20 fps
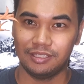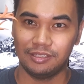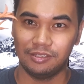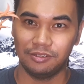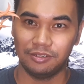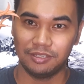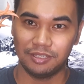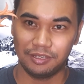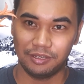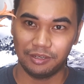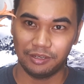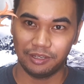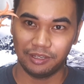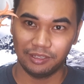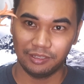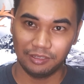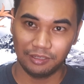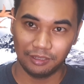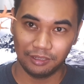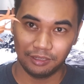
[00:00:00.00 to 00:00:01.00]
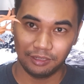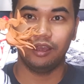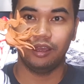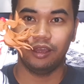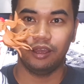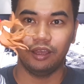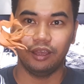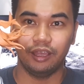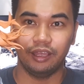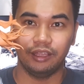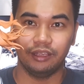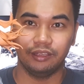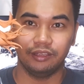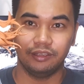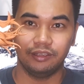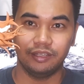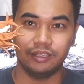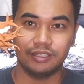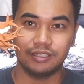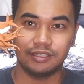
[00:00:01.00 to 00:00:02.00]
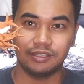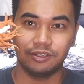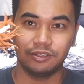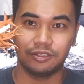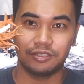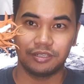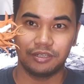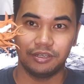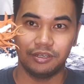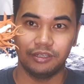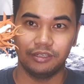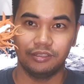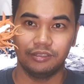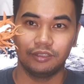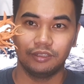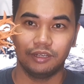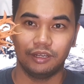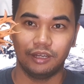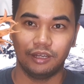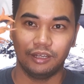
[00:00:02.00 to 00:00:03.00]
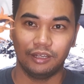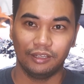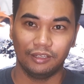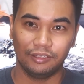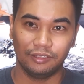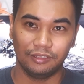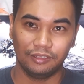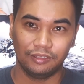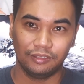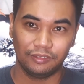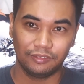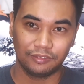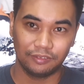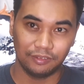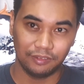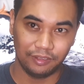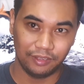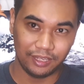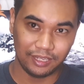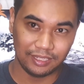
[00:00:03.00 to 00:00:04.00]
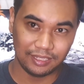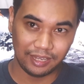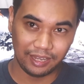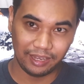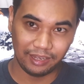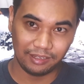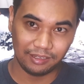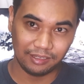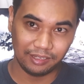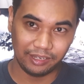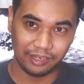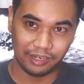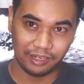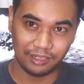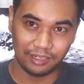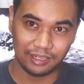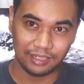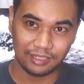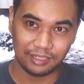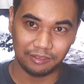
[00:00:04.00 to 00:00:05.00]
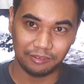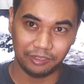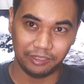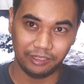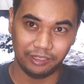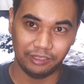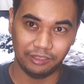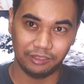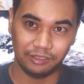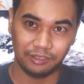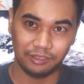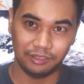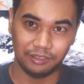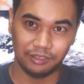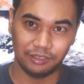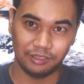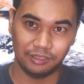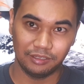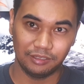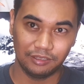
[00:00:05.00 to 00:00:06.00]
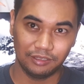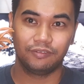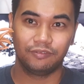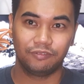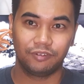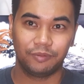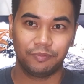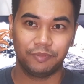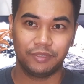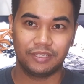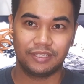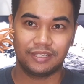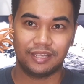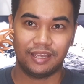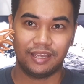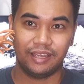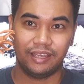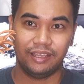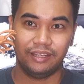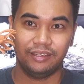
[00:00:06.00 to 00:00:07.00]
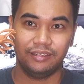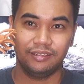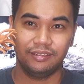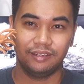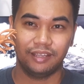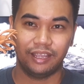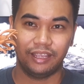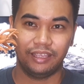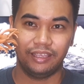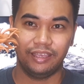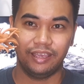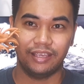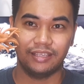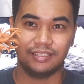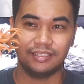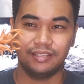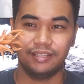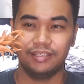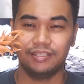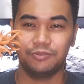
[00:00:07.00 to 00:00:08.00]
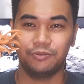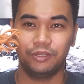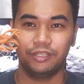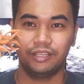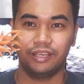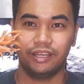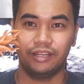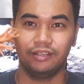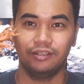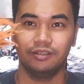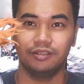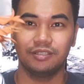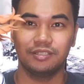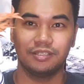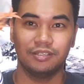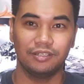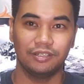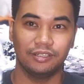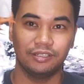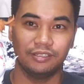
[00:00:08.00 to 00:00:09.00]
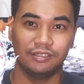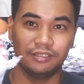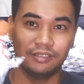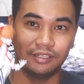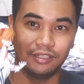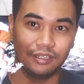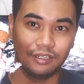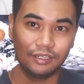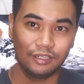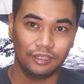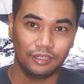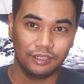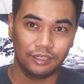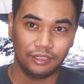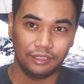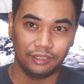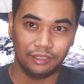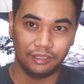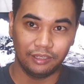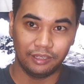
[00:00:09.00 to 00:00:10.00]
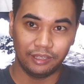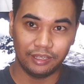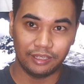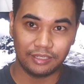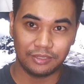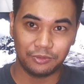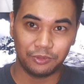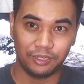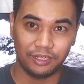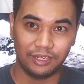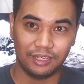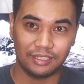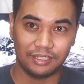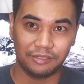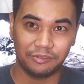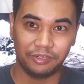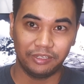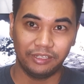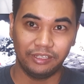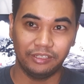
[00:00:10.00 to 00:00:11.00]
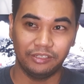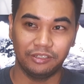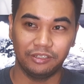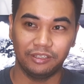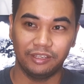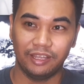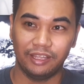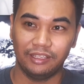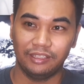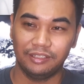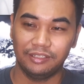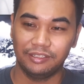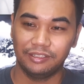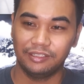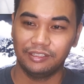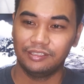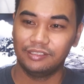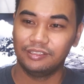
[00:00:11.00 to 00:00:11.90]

looks good, and this looks good. This angle here doesn't really look good. From the side, I guess this one kind of looks good. this one doesn't really look that good.